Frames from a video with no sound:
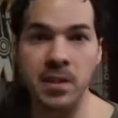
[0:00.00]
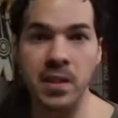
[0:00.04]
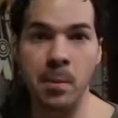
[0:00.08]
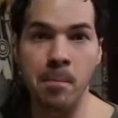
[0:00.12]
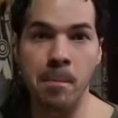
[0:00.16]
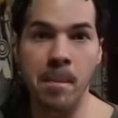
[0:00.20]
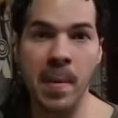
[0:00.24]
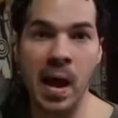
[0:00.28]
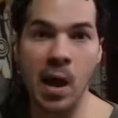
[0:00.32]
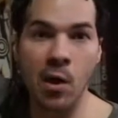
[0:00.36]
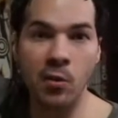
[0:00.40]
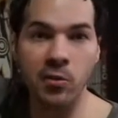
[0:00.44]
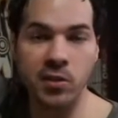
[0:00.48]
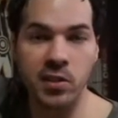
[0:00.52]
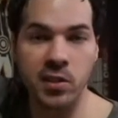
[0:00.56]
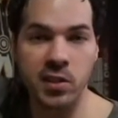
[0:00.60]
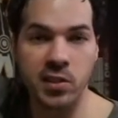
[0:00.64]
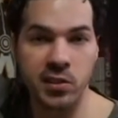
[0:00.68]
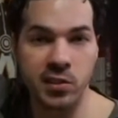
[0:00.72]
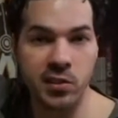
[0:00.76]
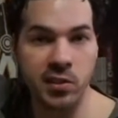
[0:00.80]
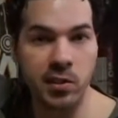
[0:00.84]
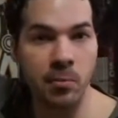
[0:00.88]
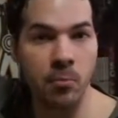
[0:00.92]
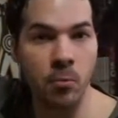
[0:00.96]
in the
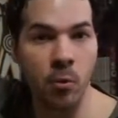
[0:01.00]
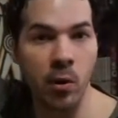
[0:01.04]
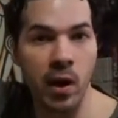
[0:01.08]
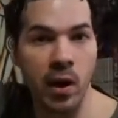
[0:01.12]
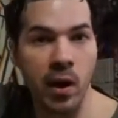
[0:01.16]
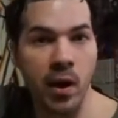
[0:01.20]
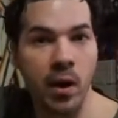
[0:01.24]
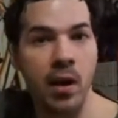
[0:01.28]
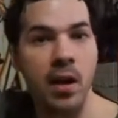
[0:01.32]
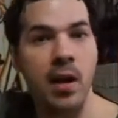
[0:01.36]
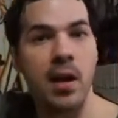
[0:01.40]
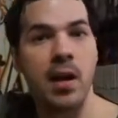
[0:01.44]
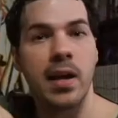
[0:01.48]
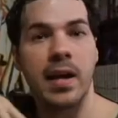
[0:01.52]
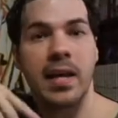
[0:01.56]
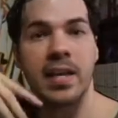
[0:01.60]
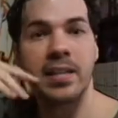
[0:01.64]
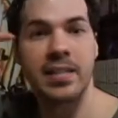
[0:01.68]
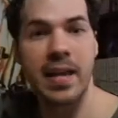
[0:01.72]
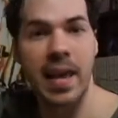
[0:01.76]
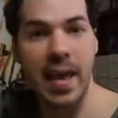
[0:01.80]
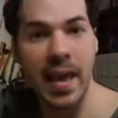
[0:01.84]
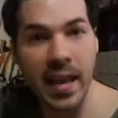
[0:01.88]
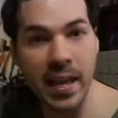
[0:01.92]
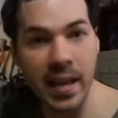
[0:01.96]
mountains somewhere.
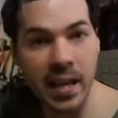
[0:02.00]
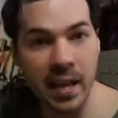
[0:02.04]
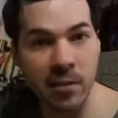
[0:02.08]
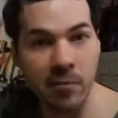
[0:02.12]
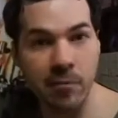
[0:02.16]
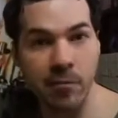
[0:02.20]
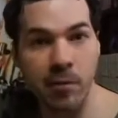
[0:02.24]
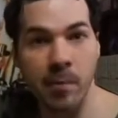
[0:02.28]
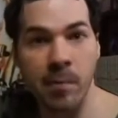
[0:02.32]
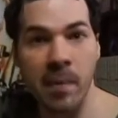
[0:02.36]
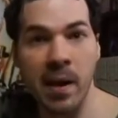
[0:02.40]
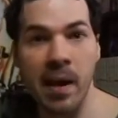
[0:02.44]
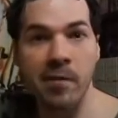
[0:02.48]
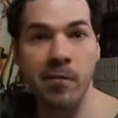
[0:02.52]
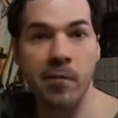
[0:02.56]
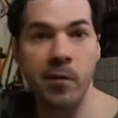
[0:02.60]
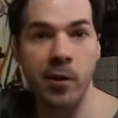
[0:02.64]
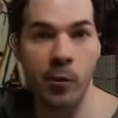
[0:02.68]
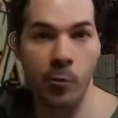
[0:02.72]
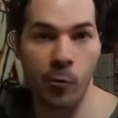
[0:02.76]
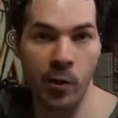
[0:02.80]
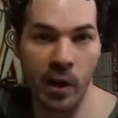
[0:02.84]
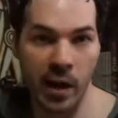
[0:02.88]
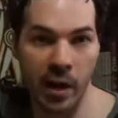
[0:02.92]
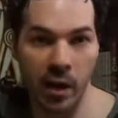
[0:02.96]
It's hidden from
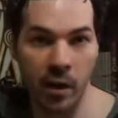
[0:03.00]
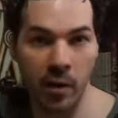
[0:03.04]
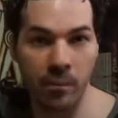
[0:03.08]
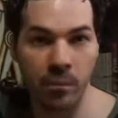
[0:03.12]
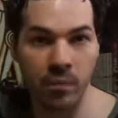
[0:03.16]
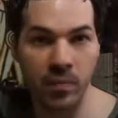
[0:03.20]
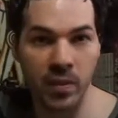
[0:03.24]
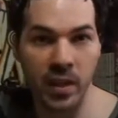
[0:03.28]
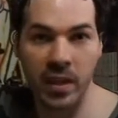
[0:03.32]
everywhere.